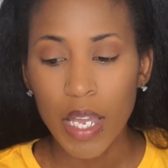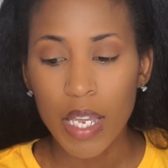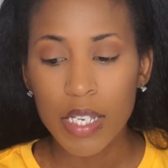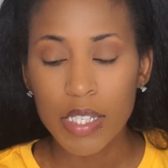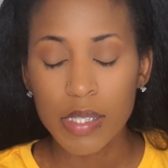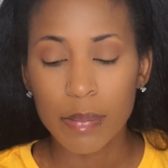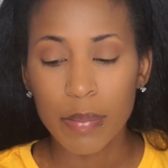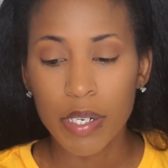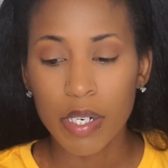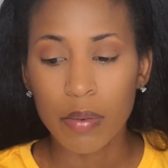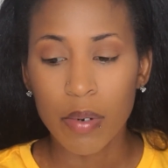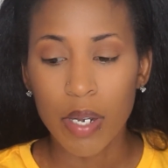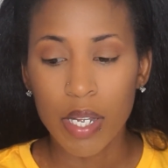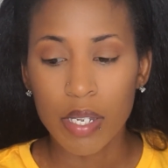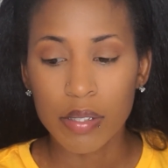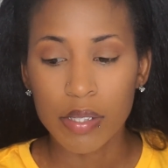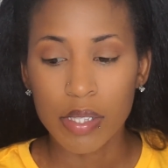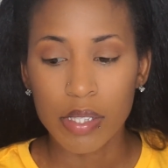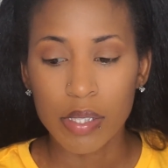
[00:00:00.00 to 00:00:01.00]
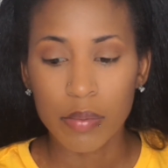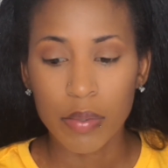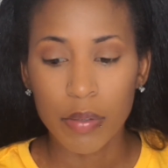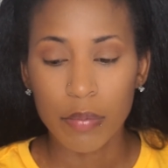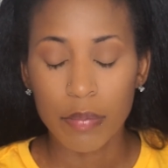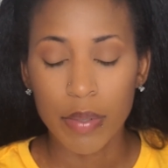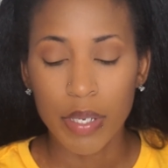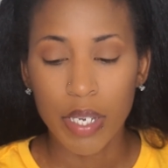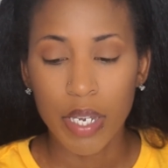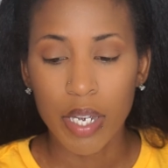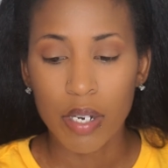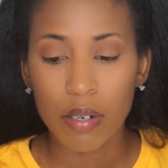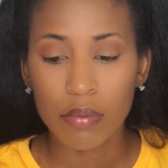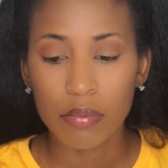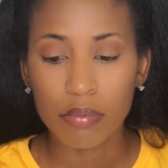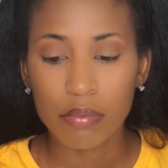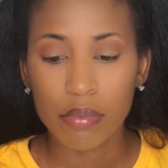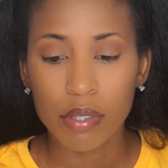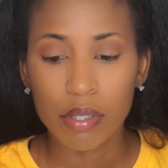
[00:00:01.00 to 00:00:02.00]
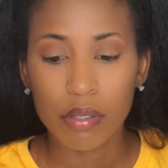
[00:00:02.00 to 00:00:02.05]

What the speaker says: it's been a while since we've been out.